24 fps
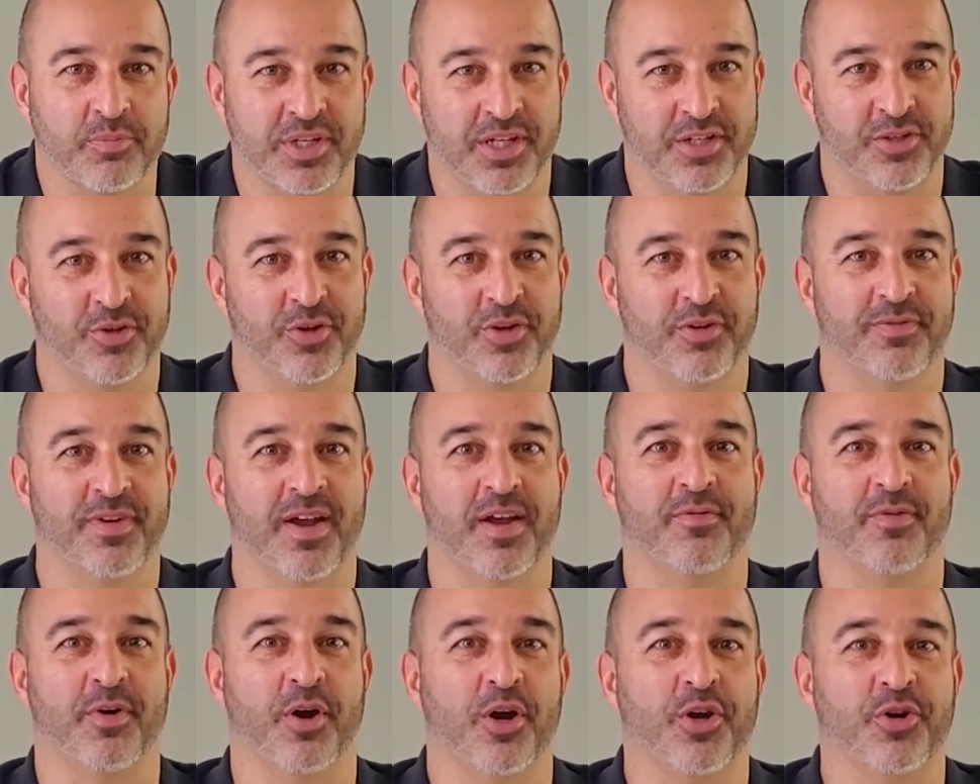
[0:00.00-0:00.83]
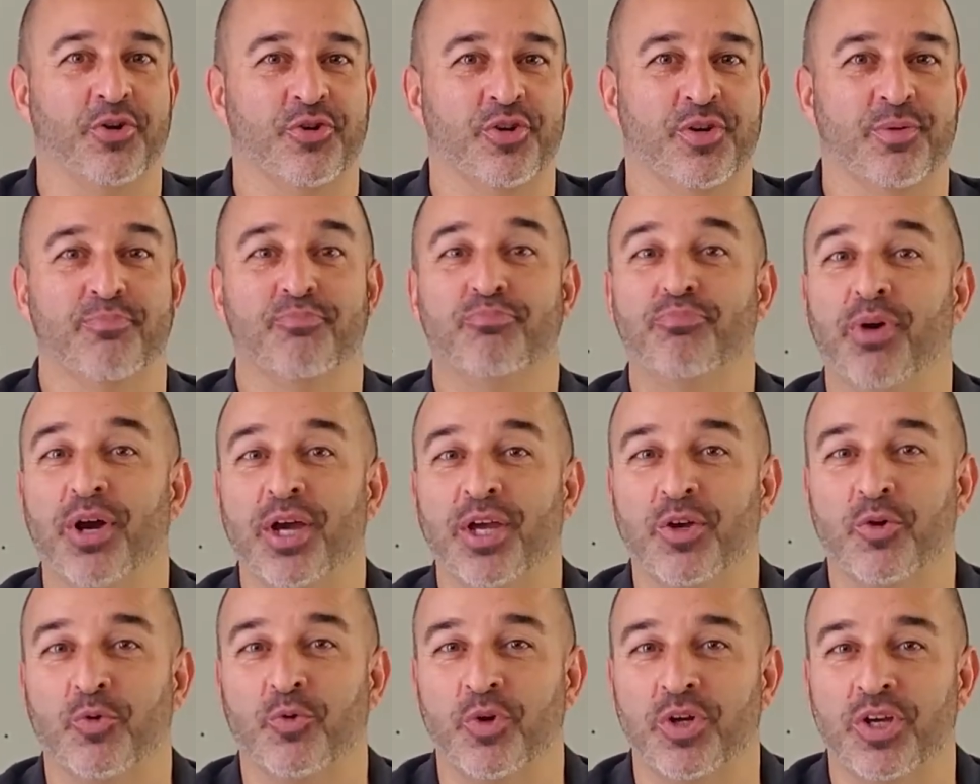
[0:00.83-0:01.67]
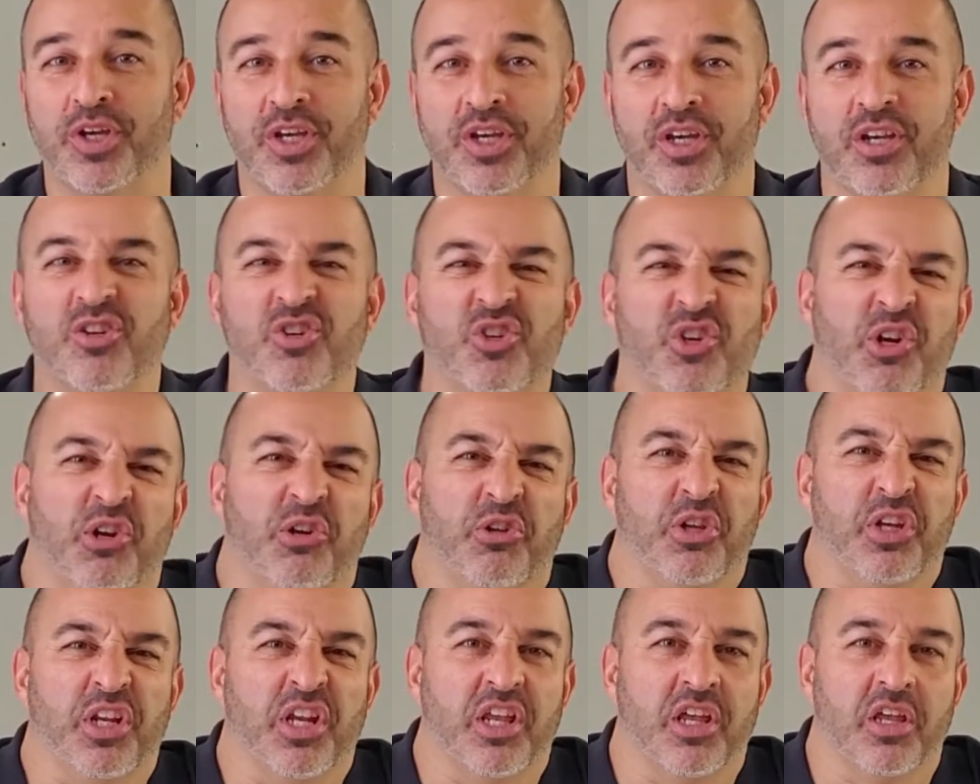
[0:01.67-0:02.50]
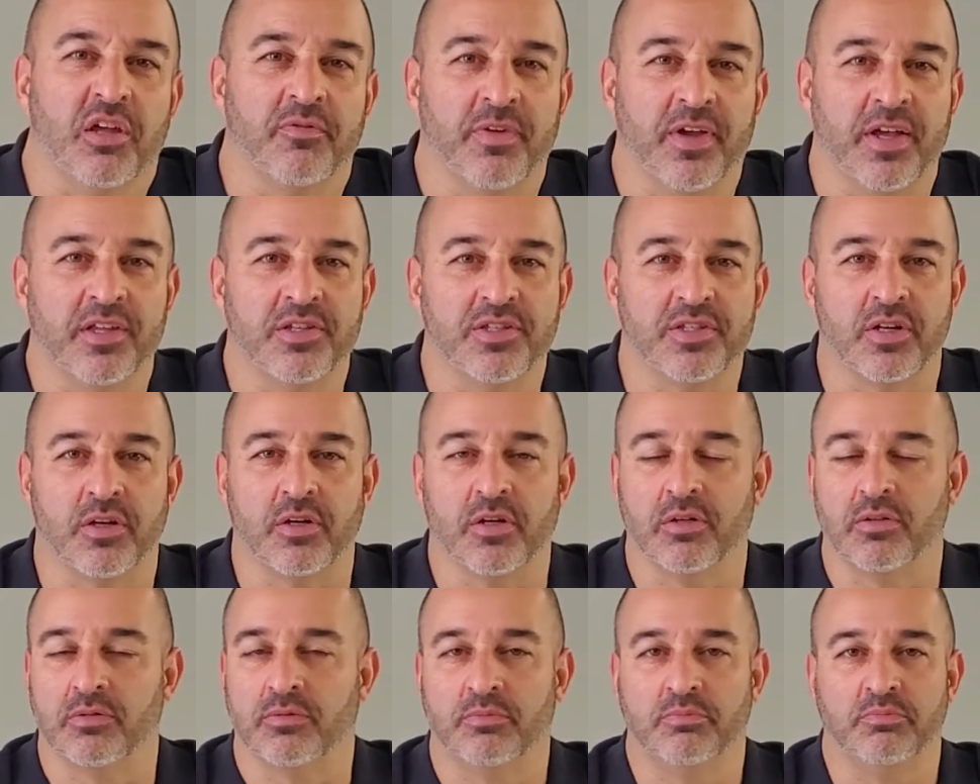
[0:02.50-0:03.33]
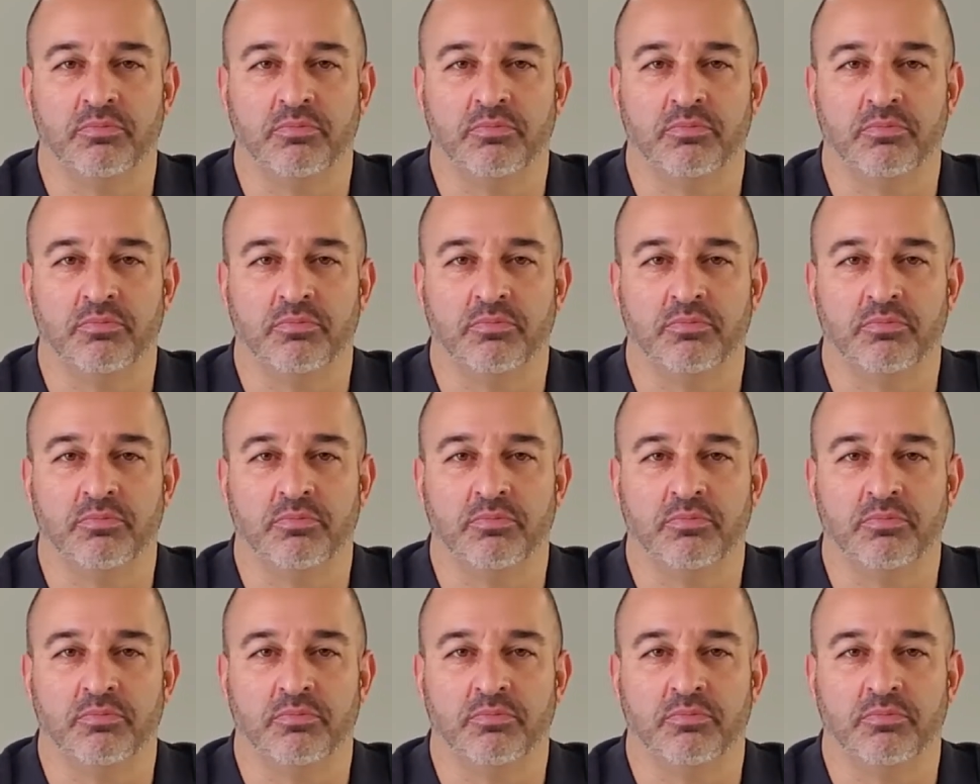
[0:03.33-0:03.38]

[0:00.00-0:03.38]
Daytona 500, Bike Week, cheerleading events are